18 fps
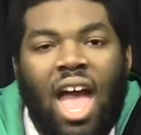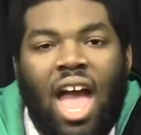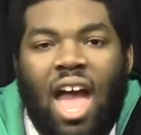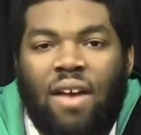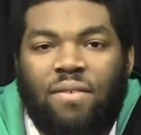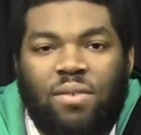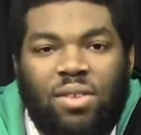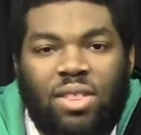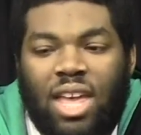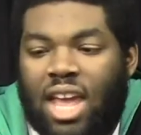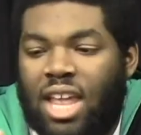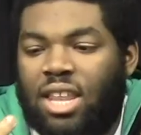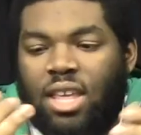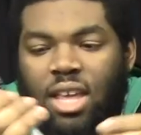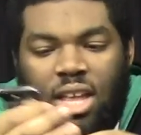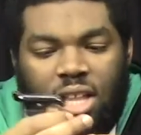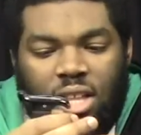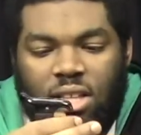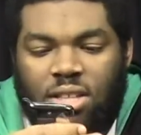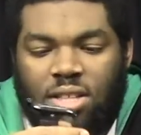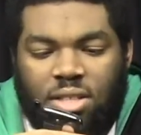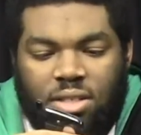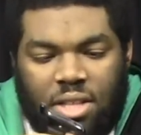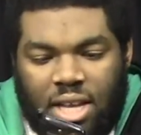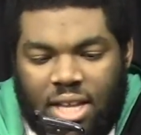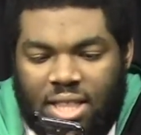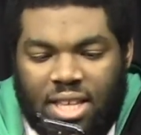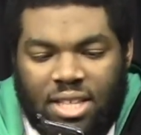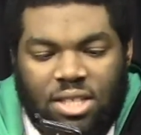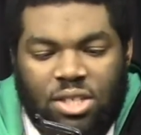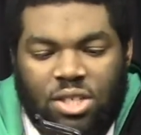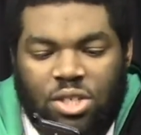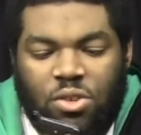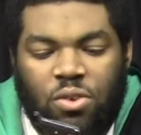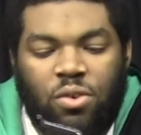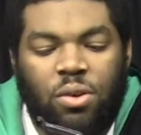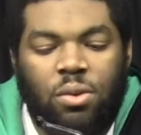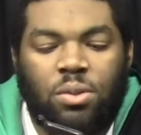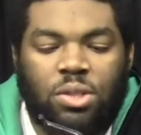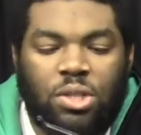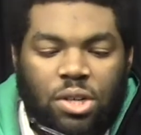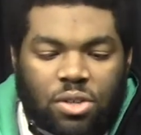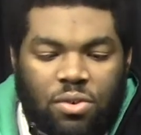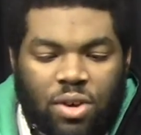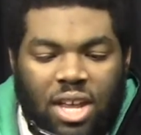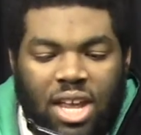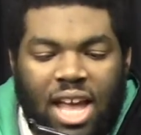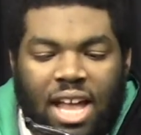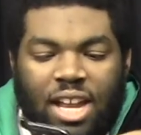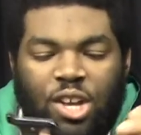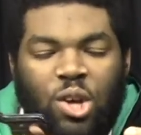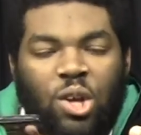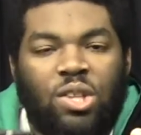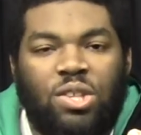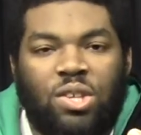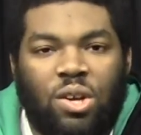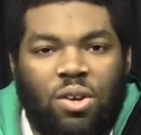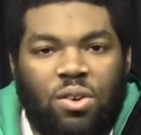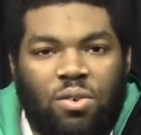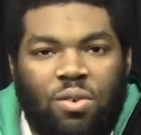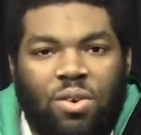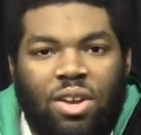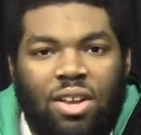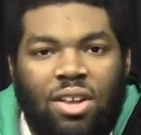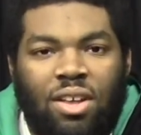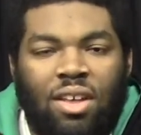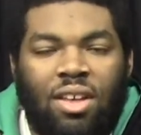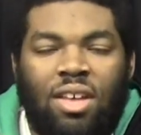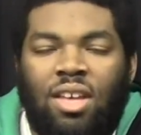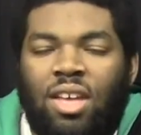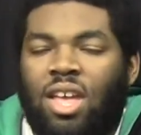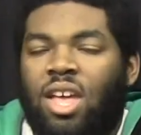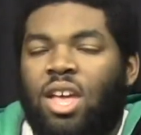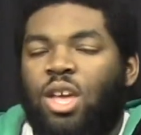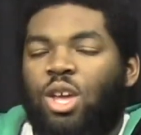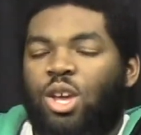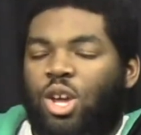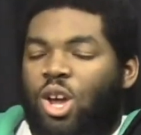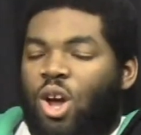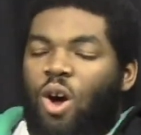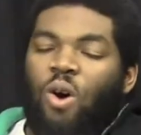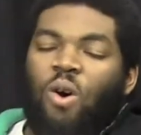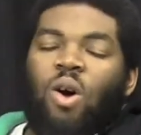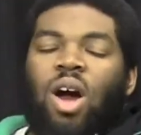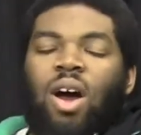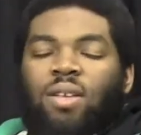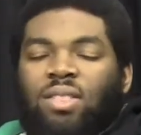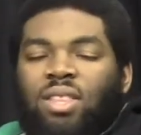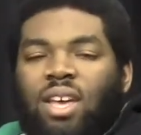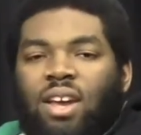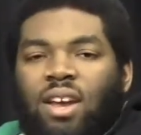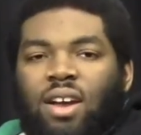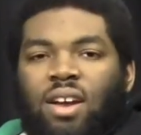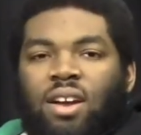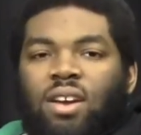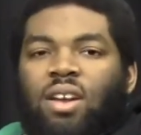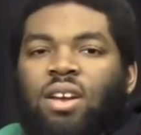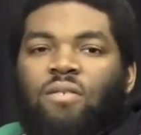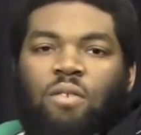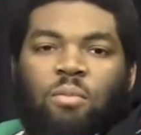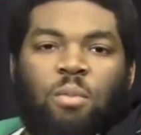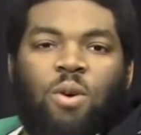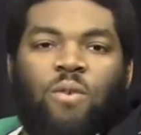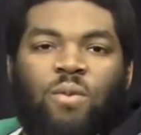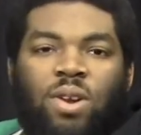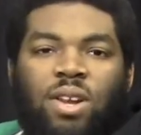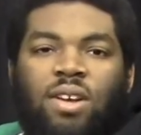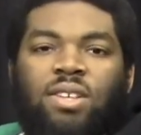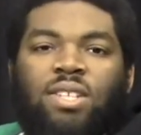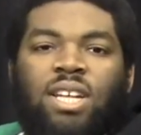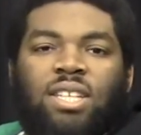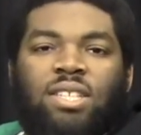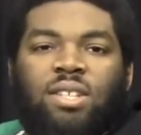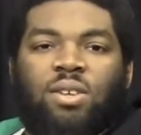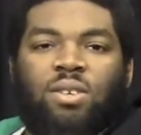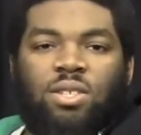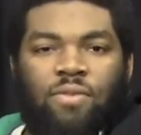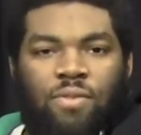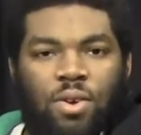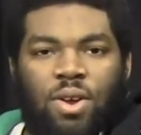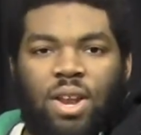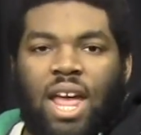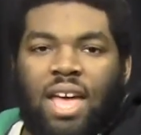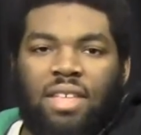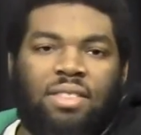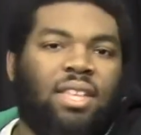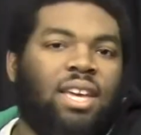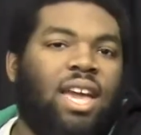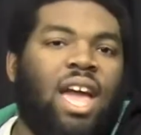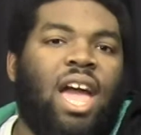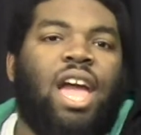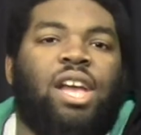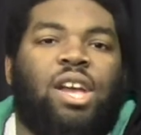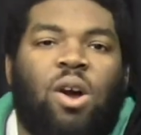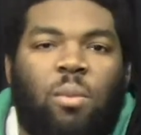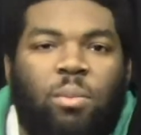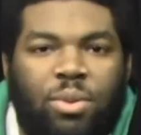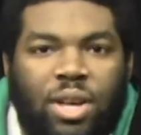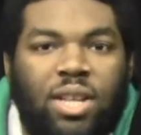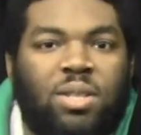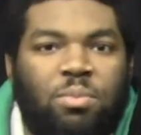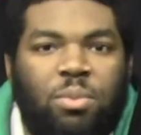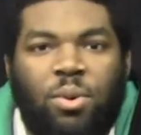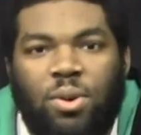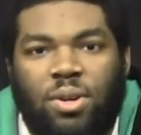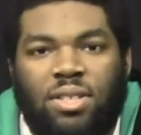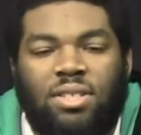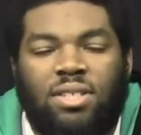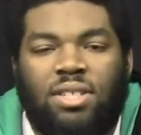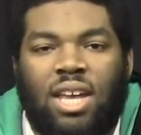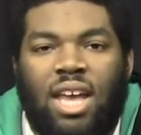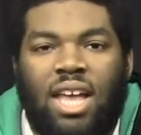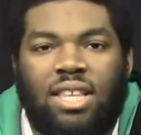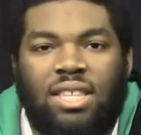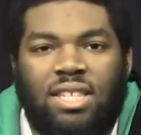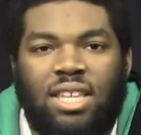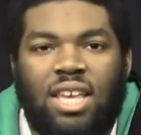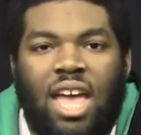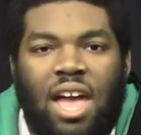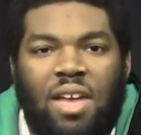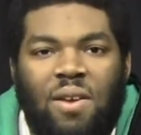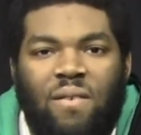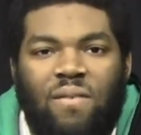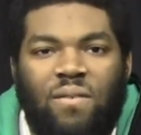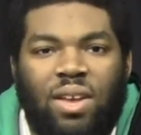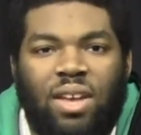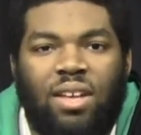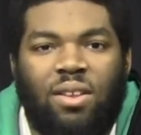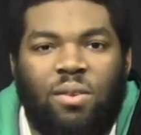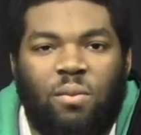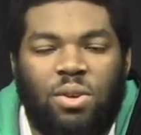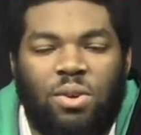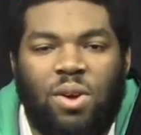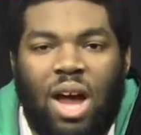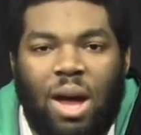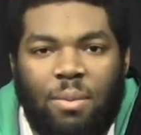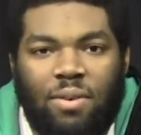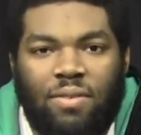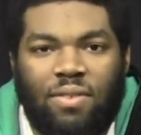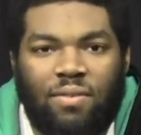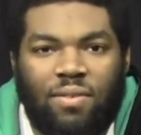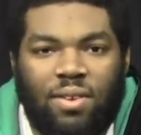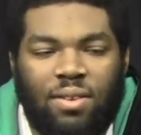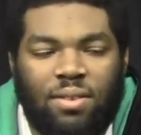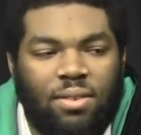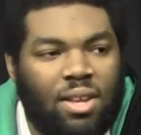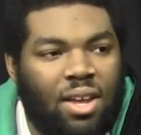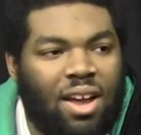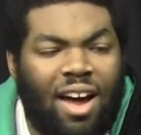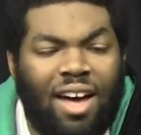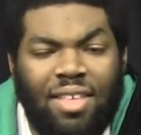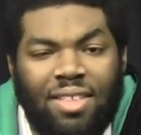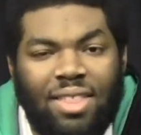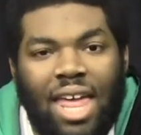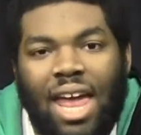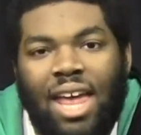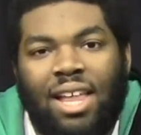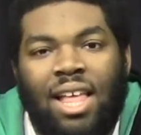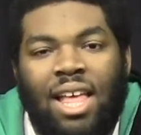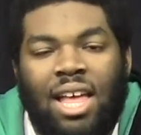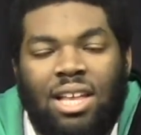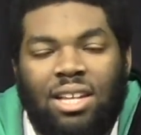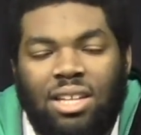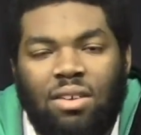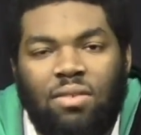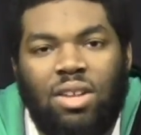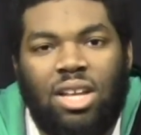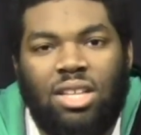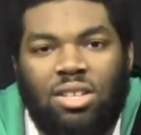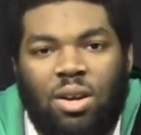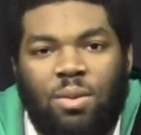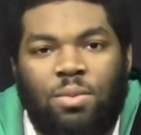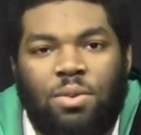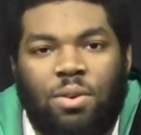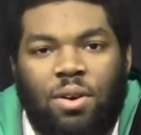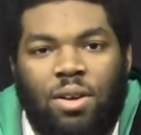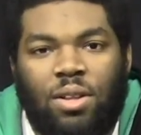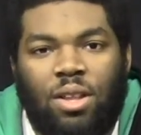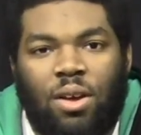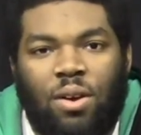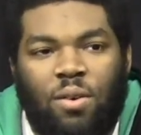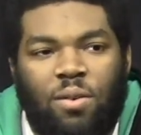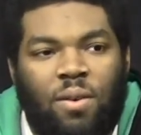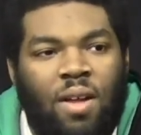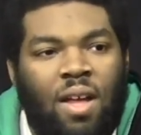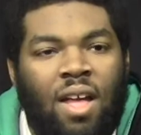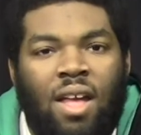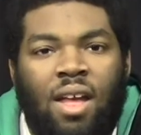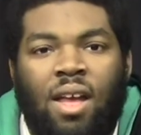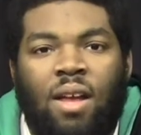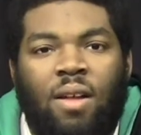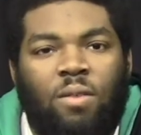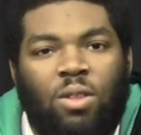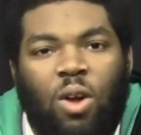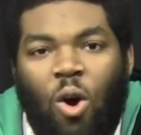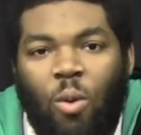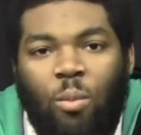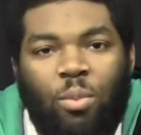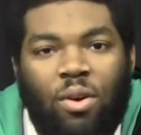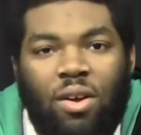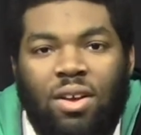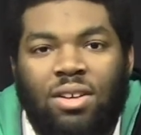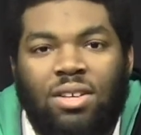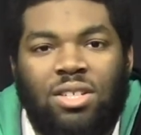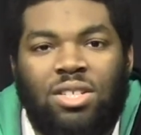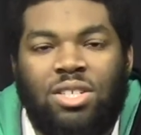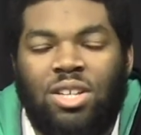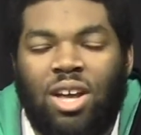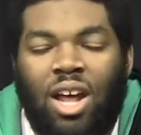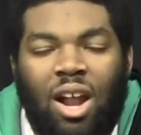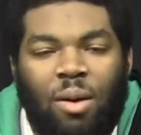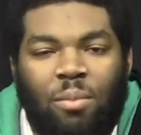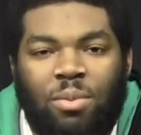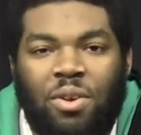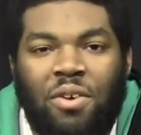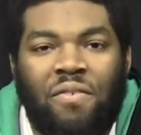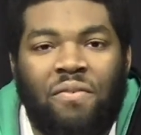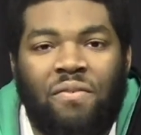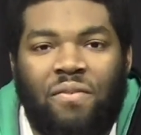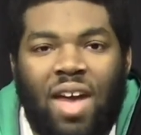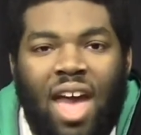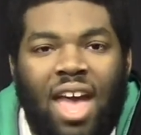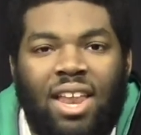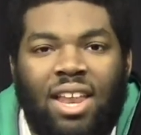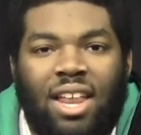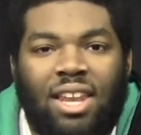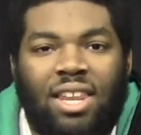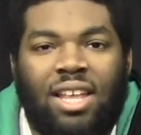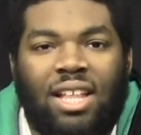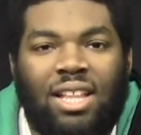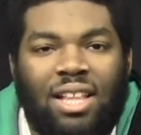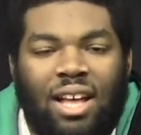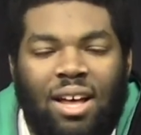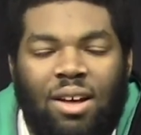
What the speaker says: After and like this is just crude surgery. He got good surgery. Go out there, remove one of your testicles if you're an athlete, and go play sports and see how you feel when you hop off the field. Other than that, leave Lance Armstrong alone. Oprah, shut up. You're fat and